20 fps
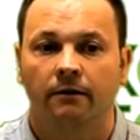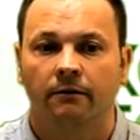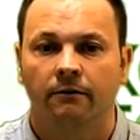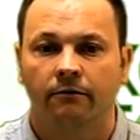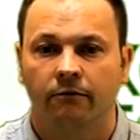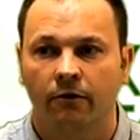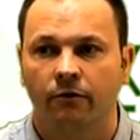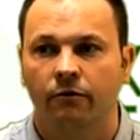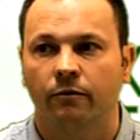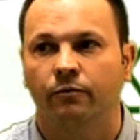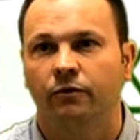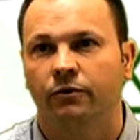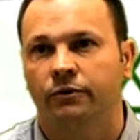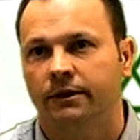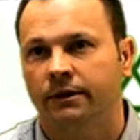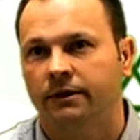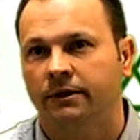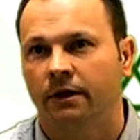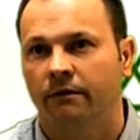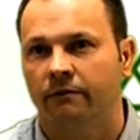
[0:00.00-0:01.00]
throw the
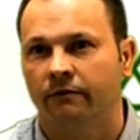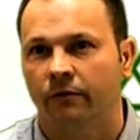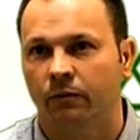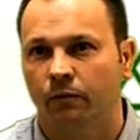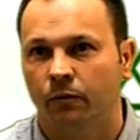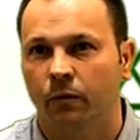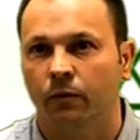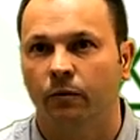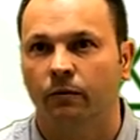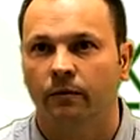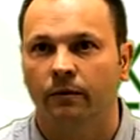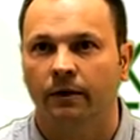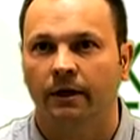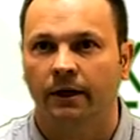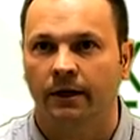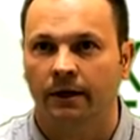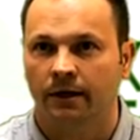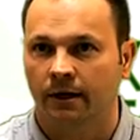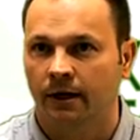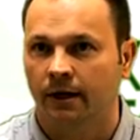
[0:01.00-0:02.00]
project over the wall
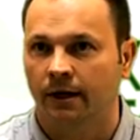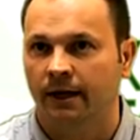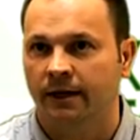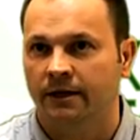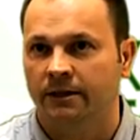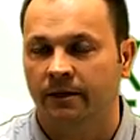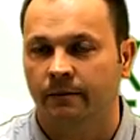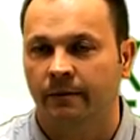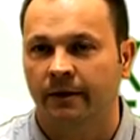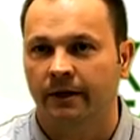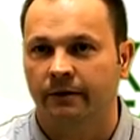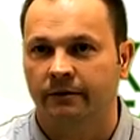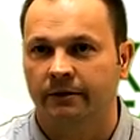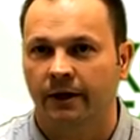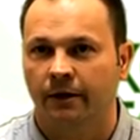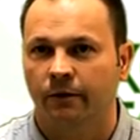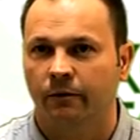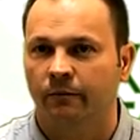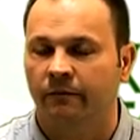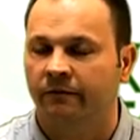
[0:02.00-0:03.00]
and let someone else
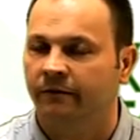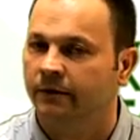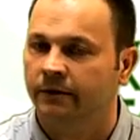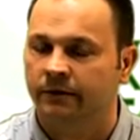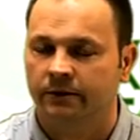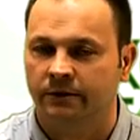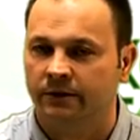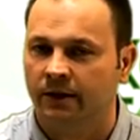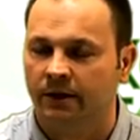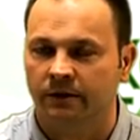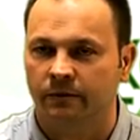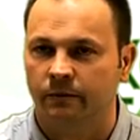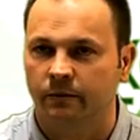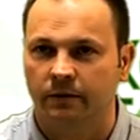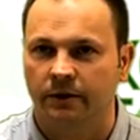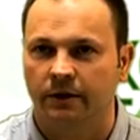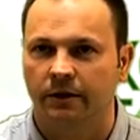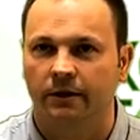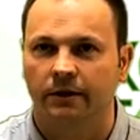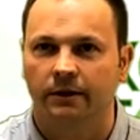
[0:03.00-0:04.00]
get on with it just doesn't
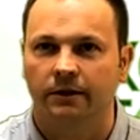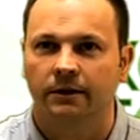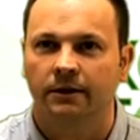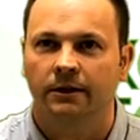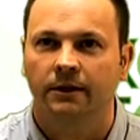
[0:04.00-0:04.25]
work.